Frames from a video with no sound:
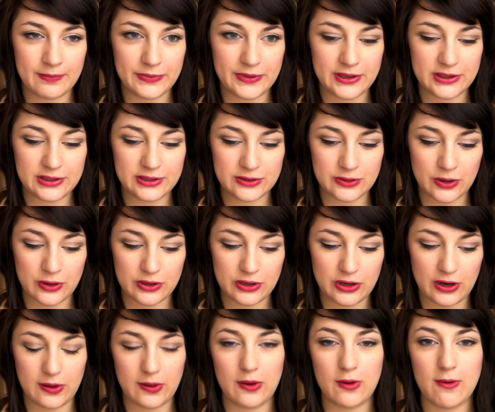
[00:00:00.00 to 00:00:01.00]
that's not, you
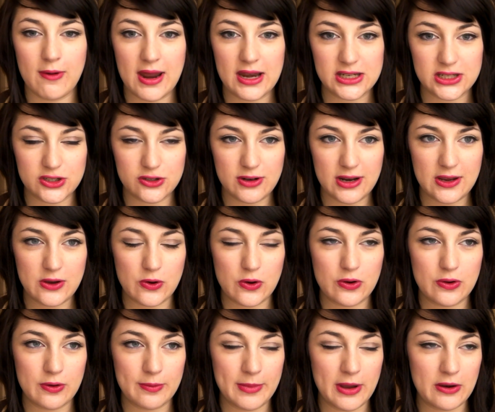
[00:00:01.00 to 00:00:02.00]
know, hereditary or
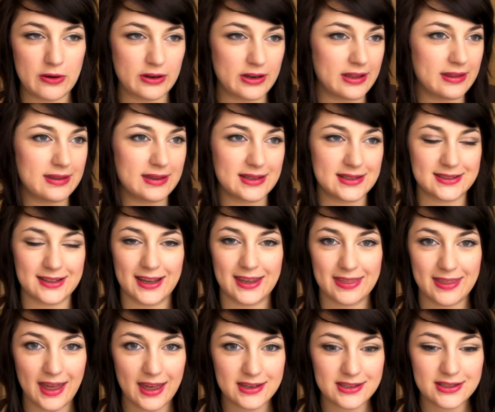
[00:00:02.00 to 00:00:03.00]
hormonal and things like
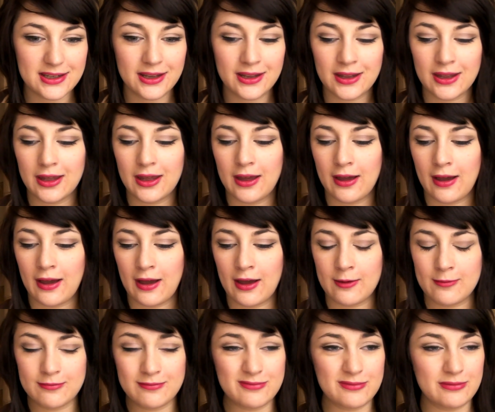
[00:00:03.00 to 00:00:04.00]
that,
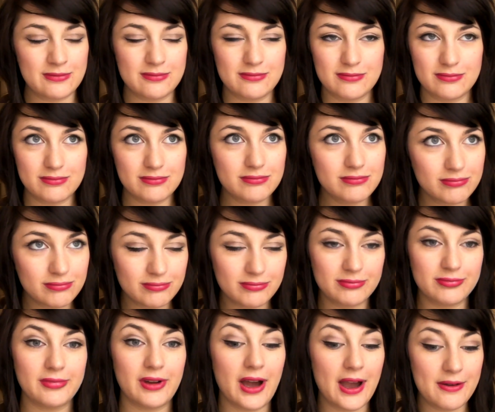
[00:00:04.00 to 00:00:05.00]

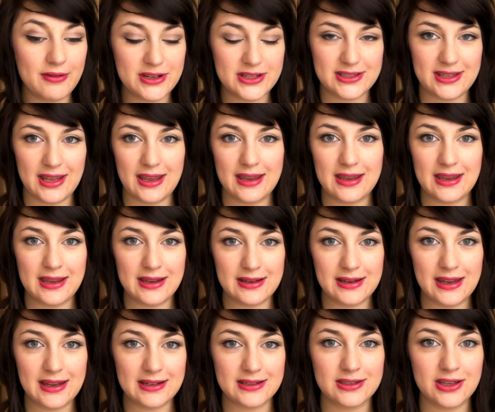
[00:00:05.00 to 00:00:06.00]
I would say
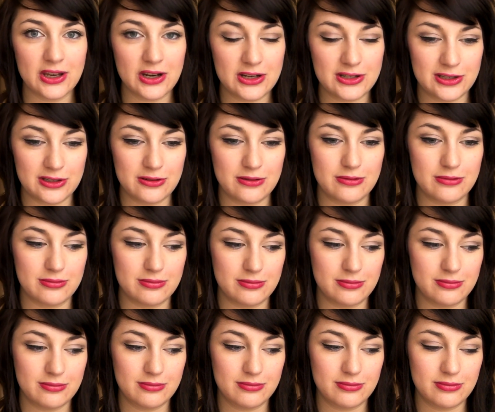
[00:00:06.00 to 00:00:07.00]
it's going to do
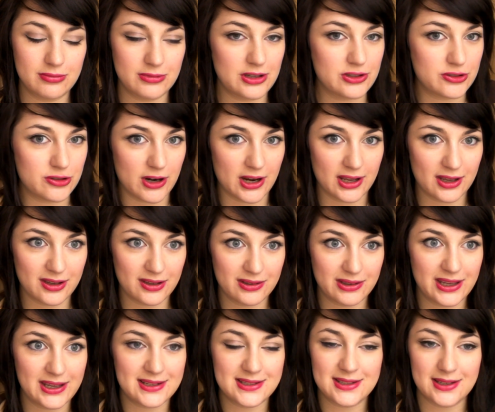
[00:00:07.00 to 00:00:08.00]
the trick.
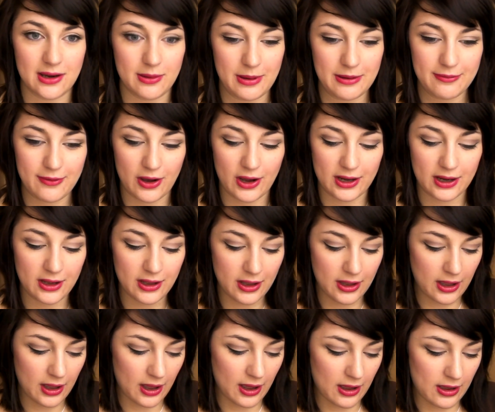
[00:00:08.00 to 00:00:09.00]
It's going to be fine.
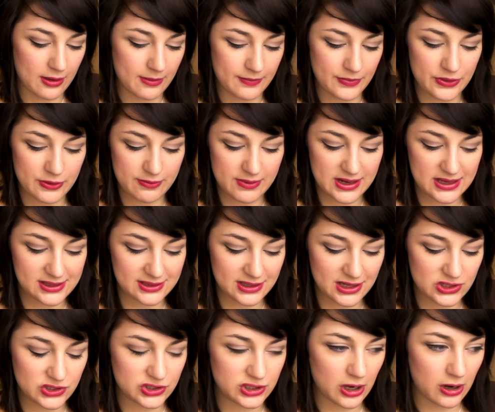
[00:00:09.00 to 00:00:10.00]
The reason
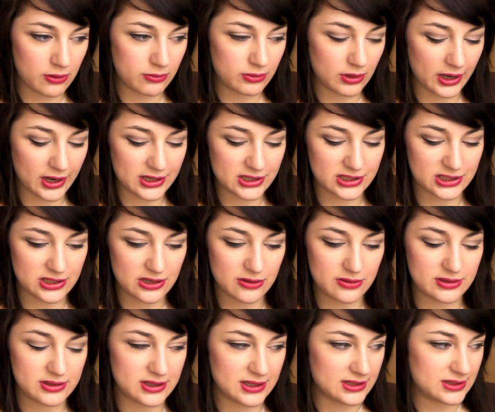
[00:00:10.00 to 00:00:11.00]
I don't like to
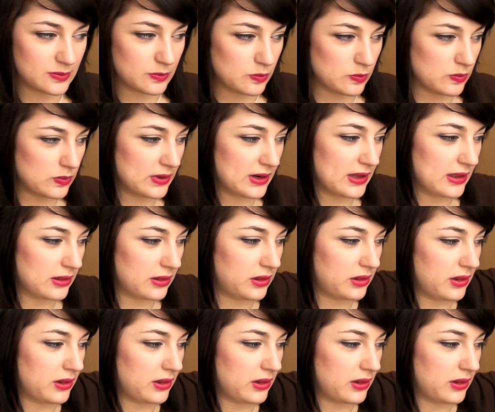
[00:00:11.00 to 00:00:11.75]
use this with